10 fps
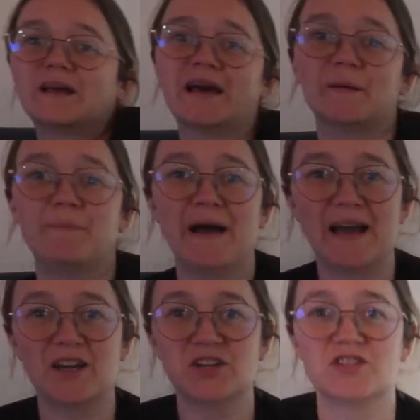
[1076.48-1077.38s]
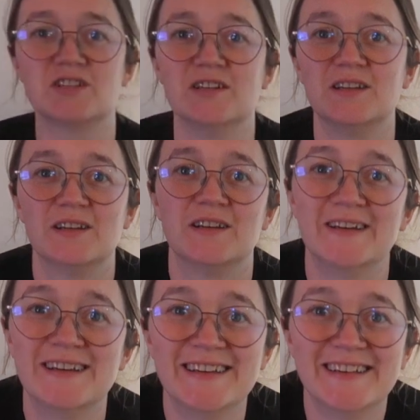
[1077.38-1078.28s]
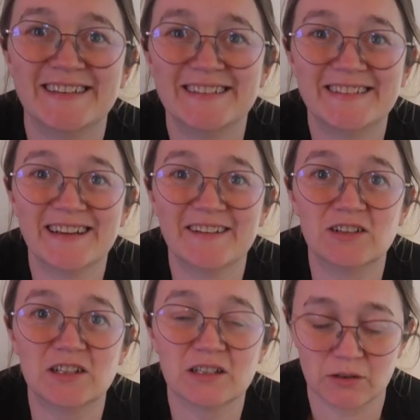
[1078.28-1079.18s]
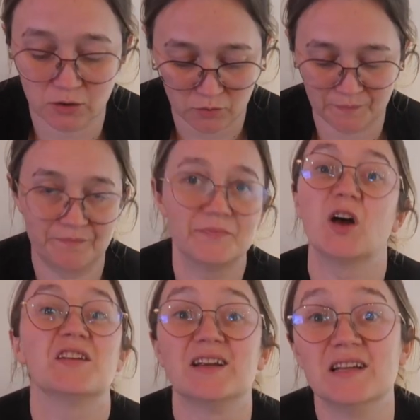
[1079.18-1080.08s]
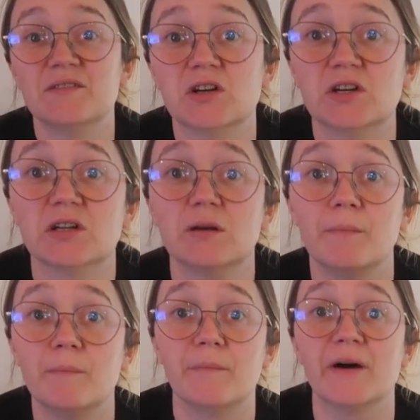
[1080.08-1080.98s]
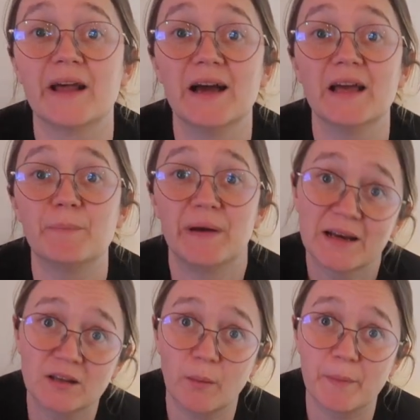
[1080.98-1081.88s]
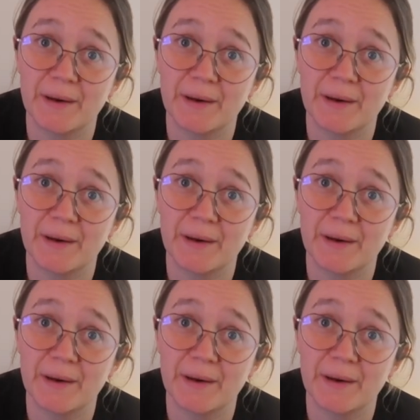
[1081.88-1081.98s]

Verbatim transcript: had a package delivered, no, not delivered, but I picked up a